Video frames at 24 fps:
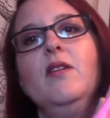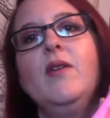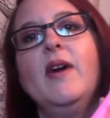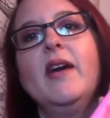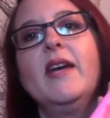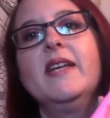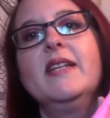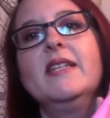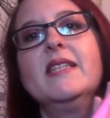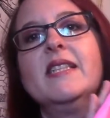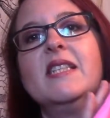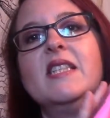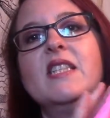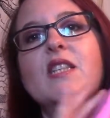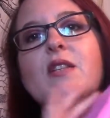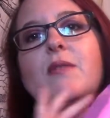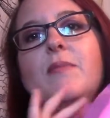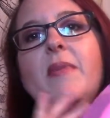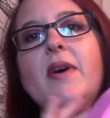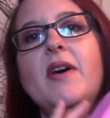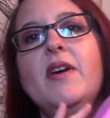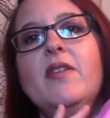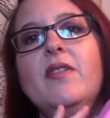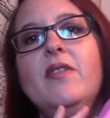I can
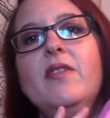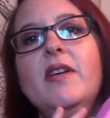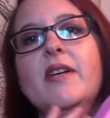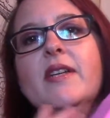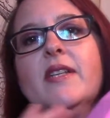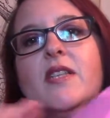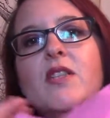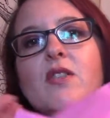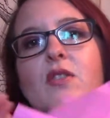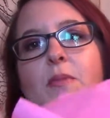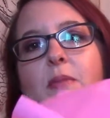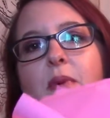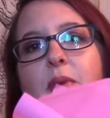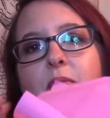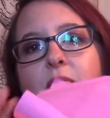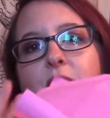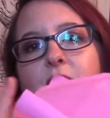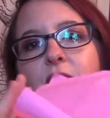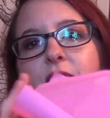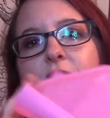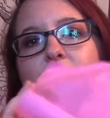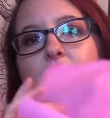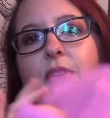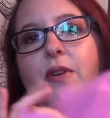smell a swimming pool
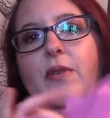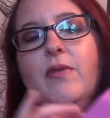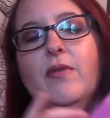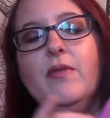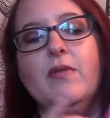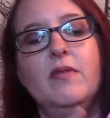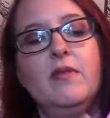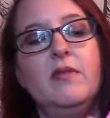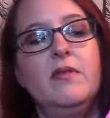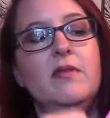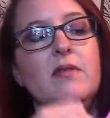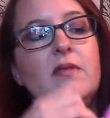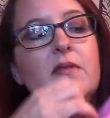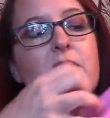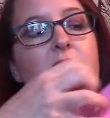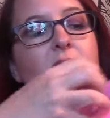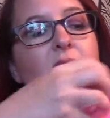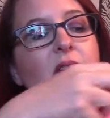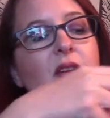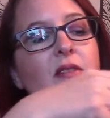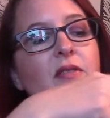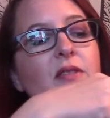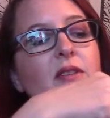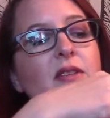float,
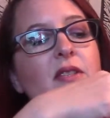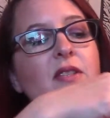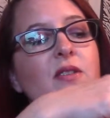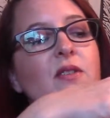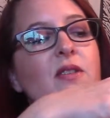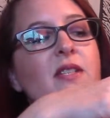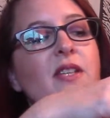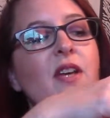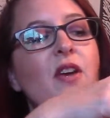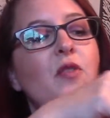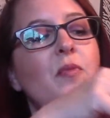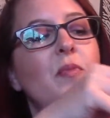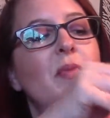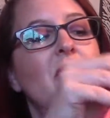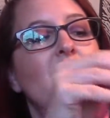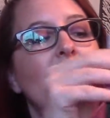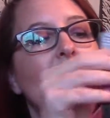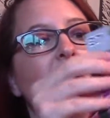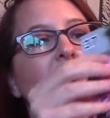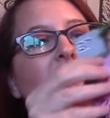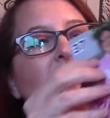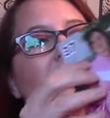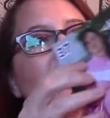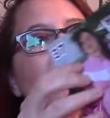like as soon as I open the
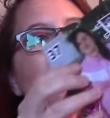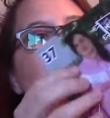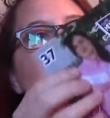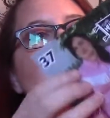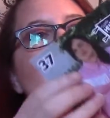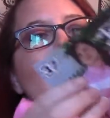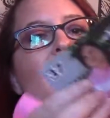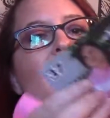box.